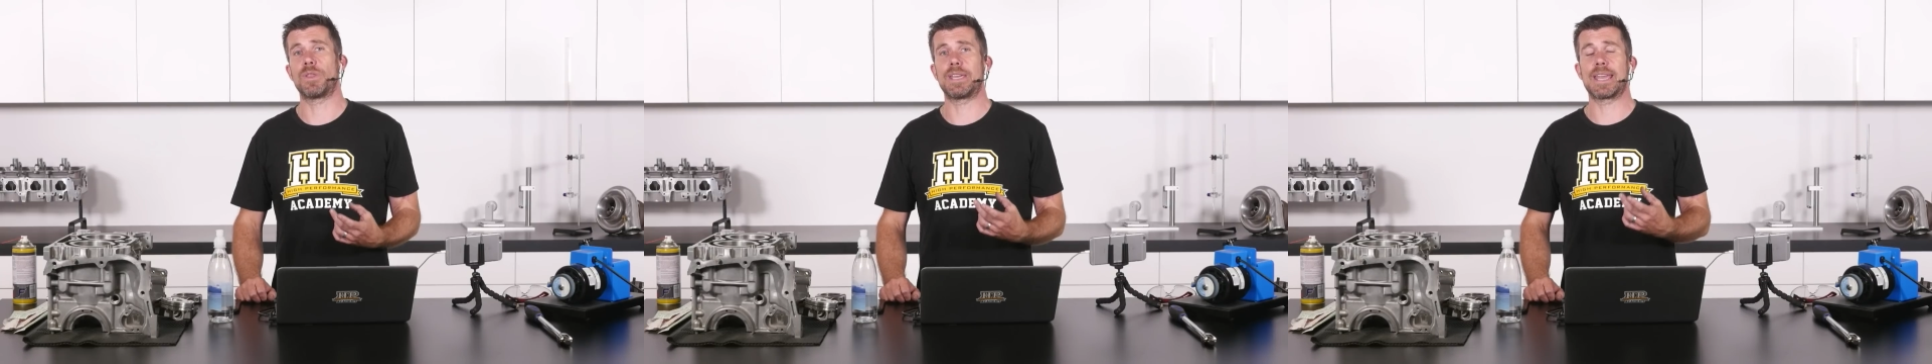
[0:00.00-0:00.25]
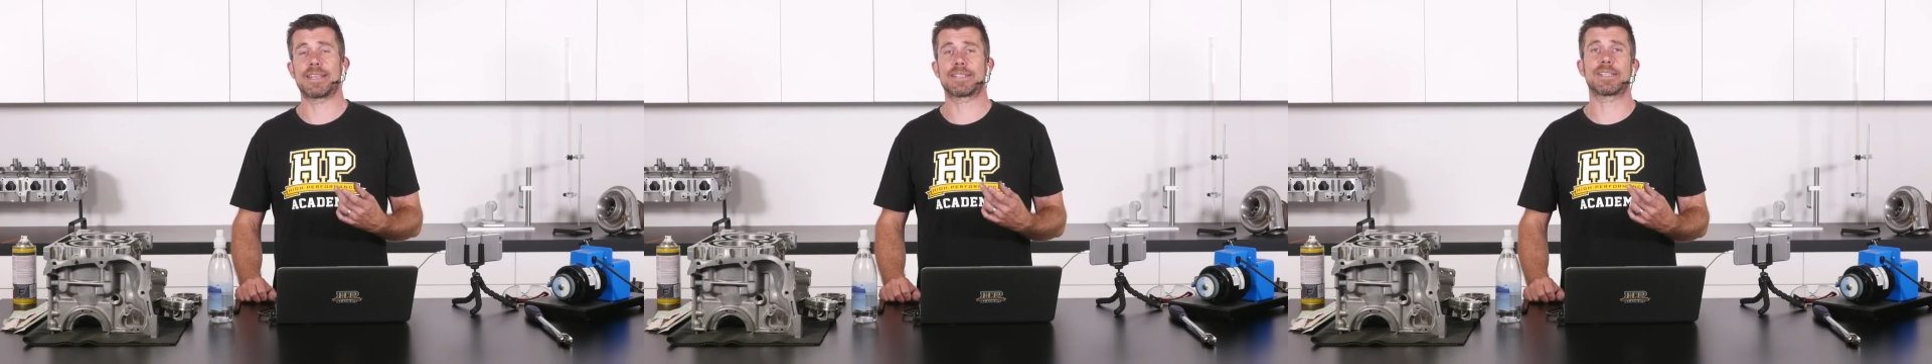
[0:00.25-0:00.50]
the
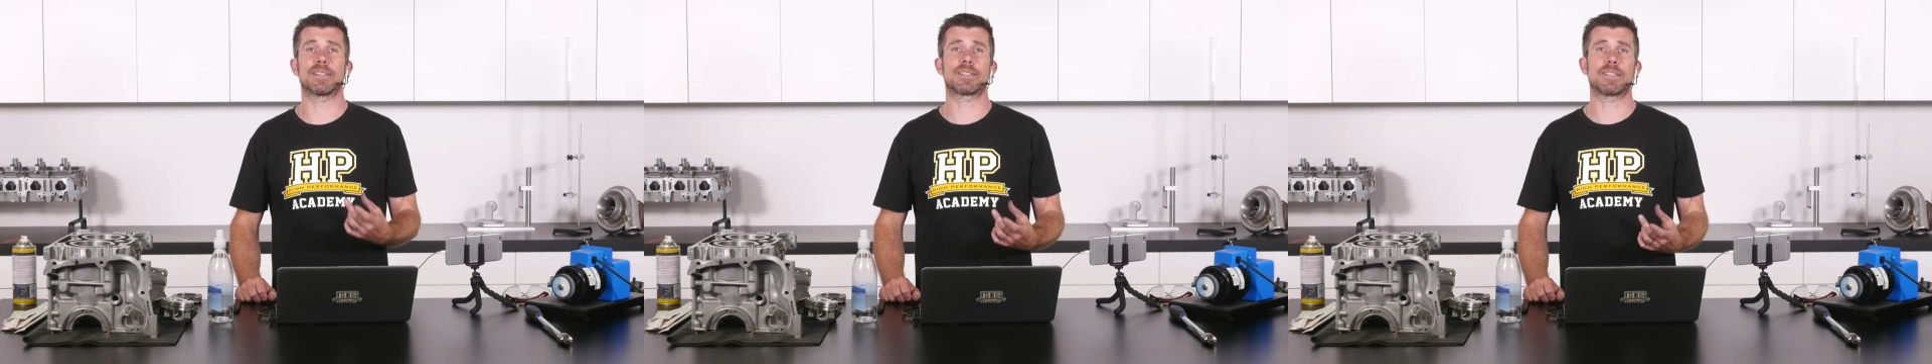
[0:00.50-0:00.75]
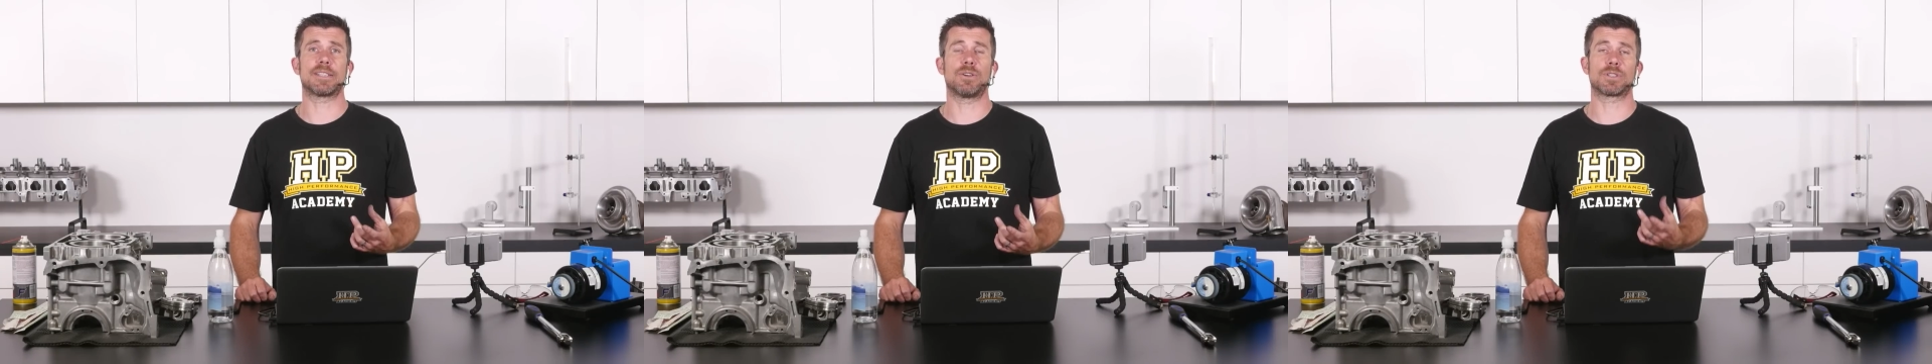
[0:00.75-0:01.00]
gasket
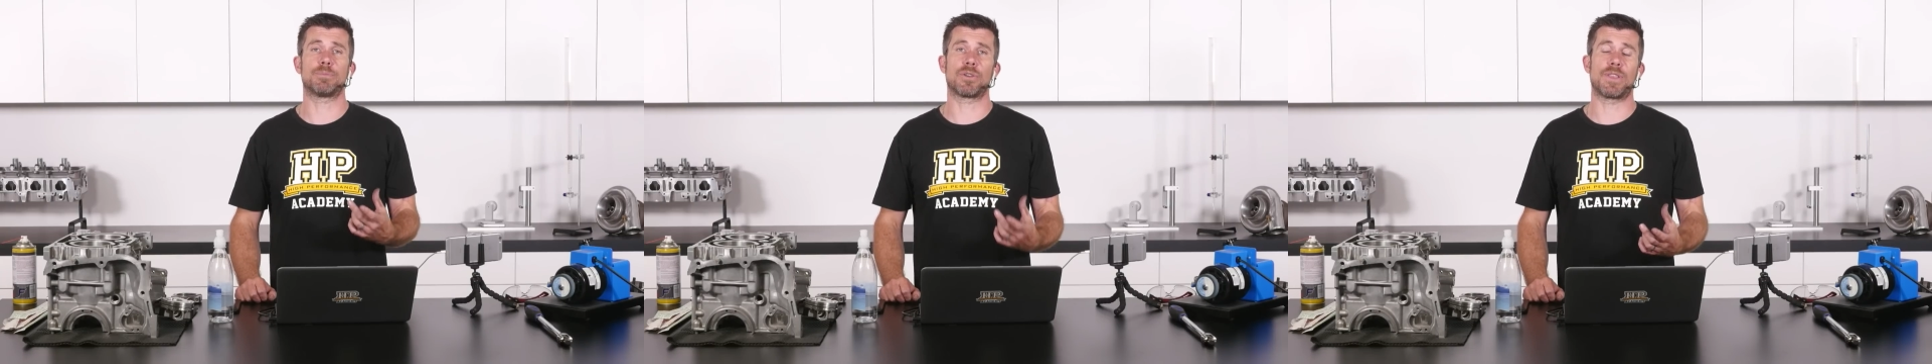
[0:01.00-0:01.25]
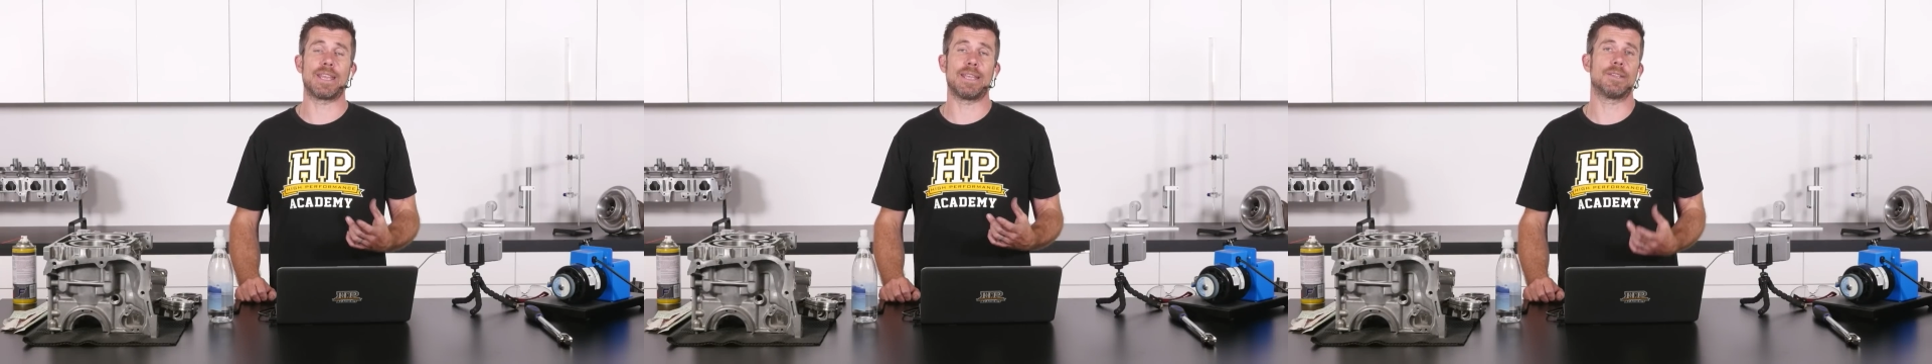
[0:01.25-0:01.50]
seal to
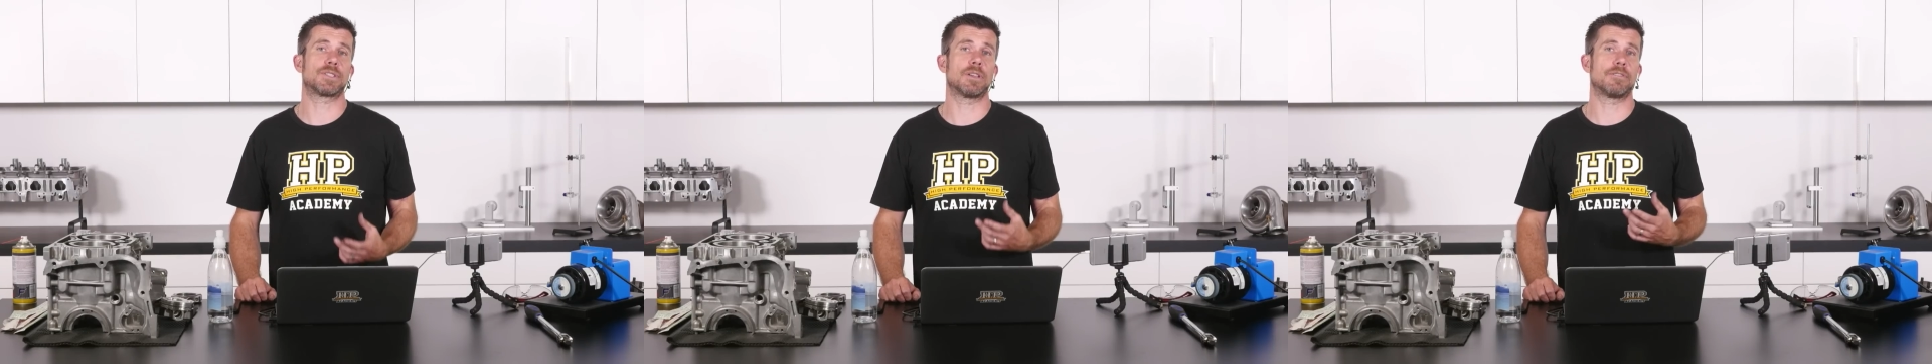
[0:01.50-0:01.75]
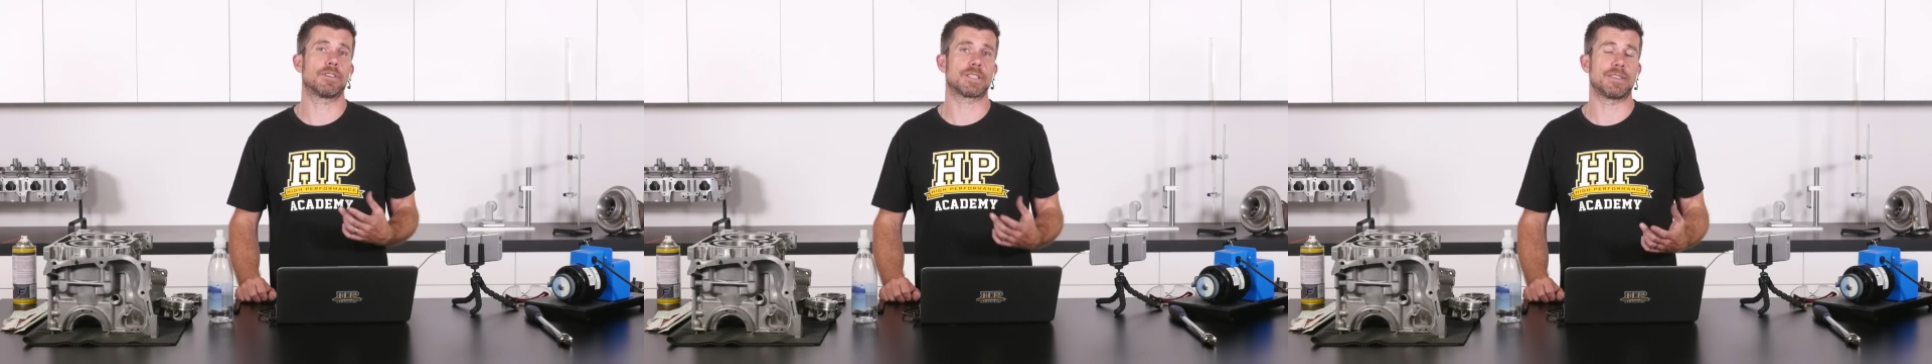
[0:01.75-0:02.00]
both the head
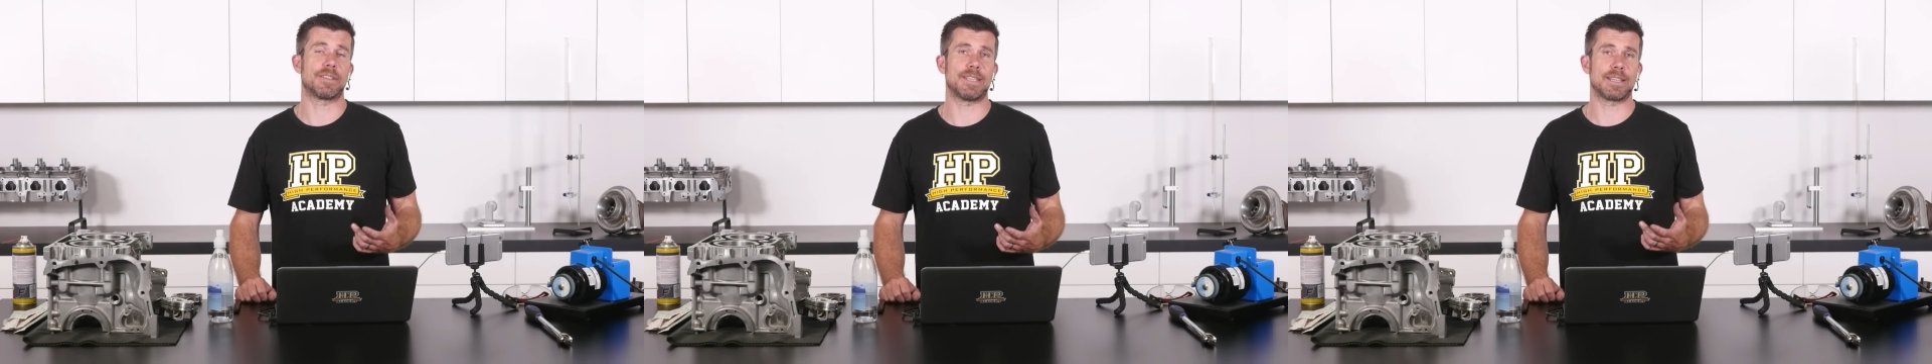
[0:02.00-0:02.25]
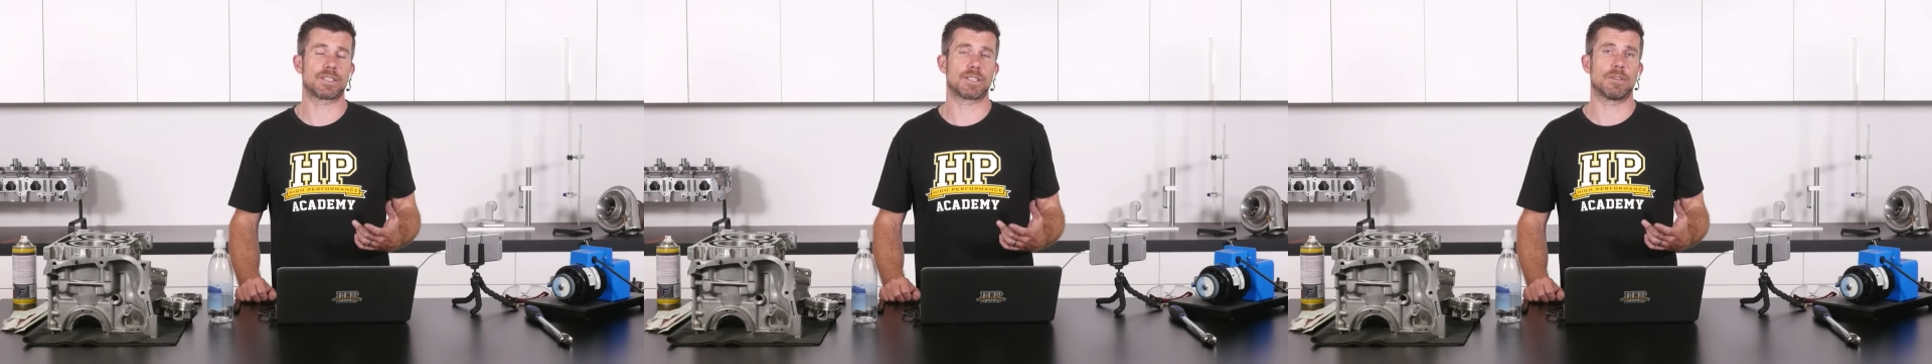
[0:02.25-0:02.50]
surface and the
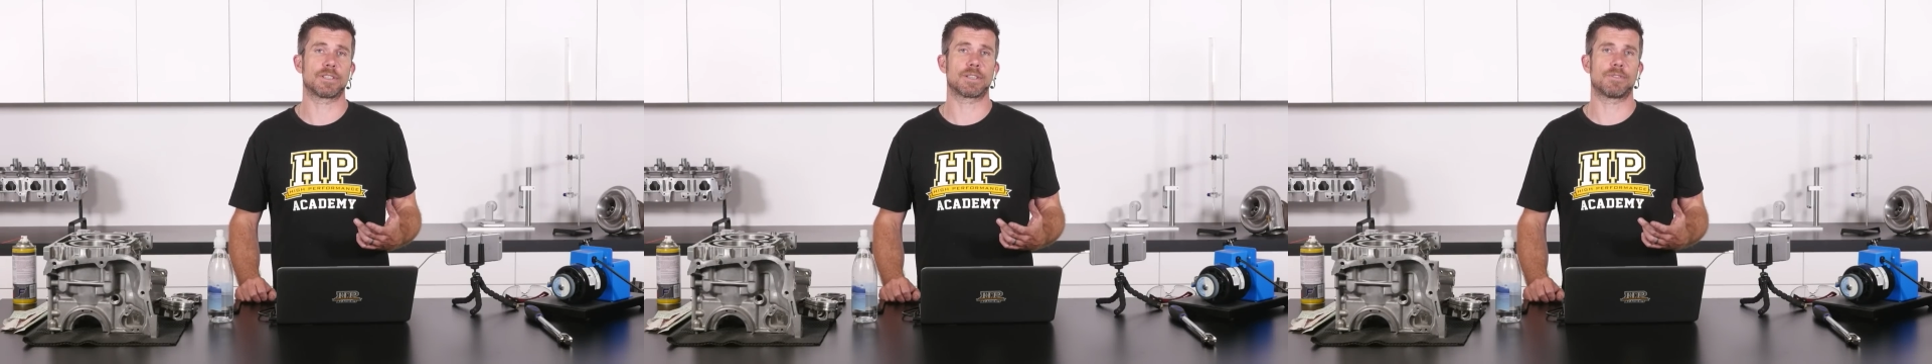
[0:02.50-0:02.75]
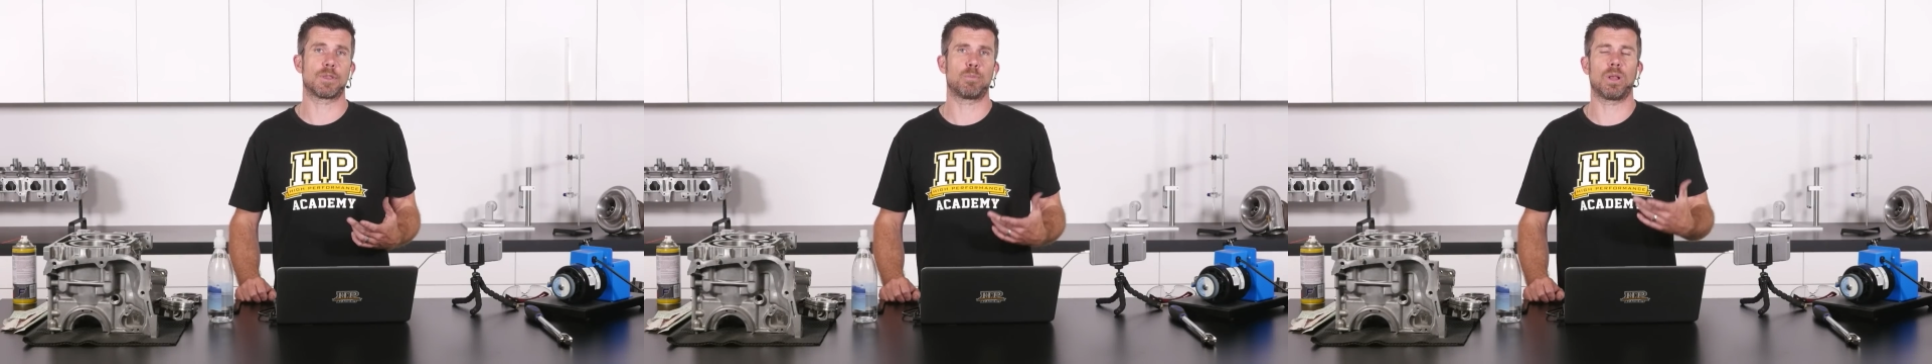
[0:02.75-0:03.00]
deck
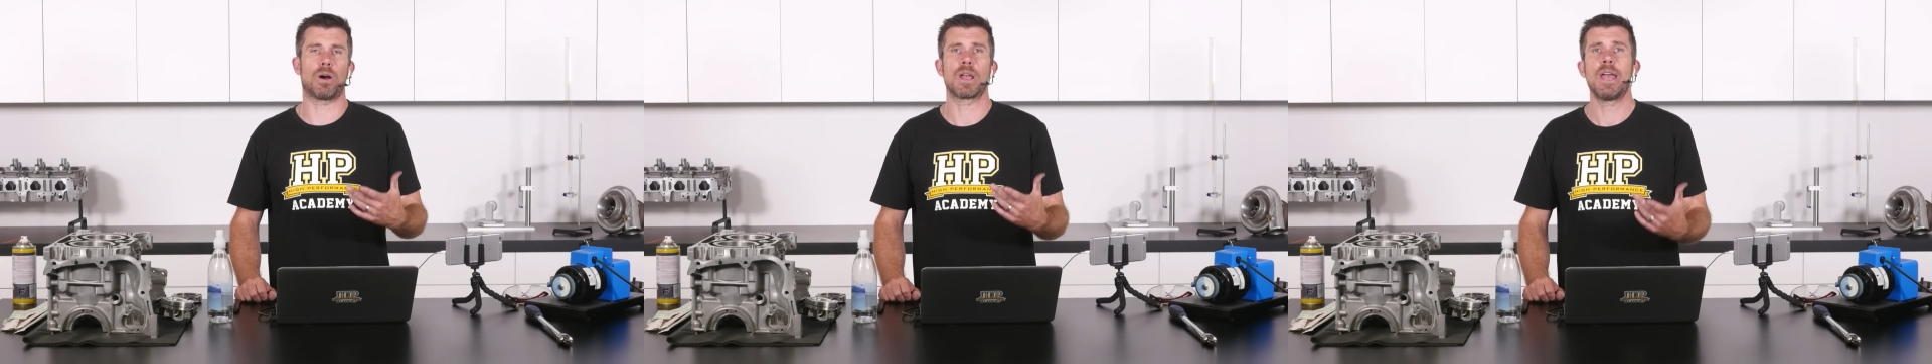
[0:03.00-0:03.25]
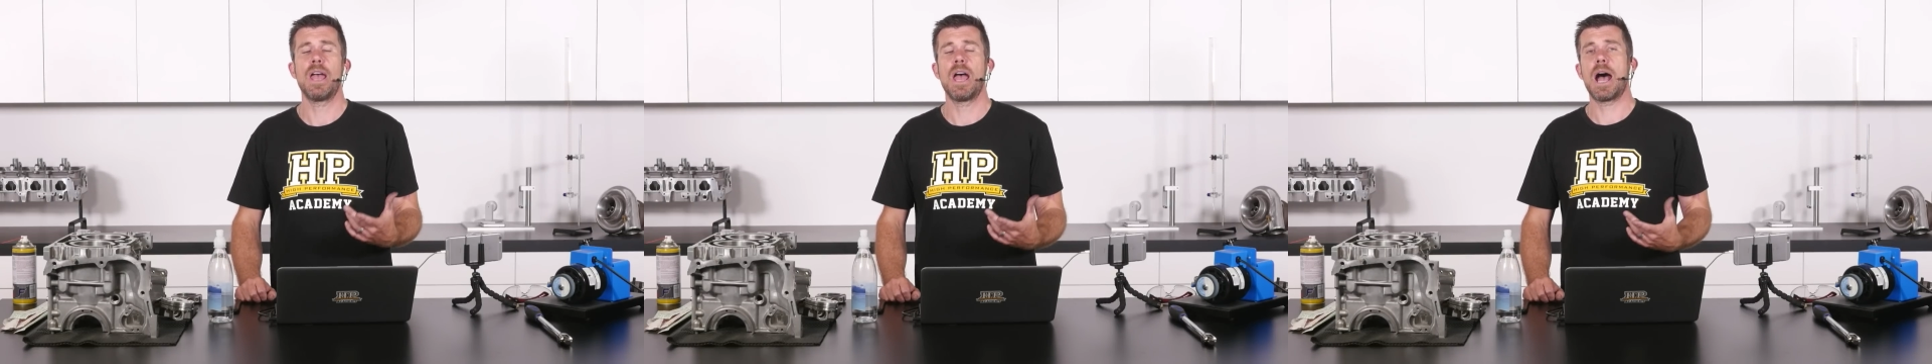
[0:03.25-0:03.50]
surface of the block.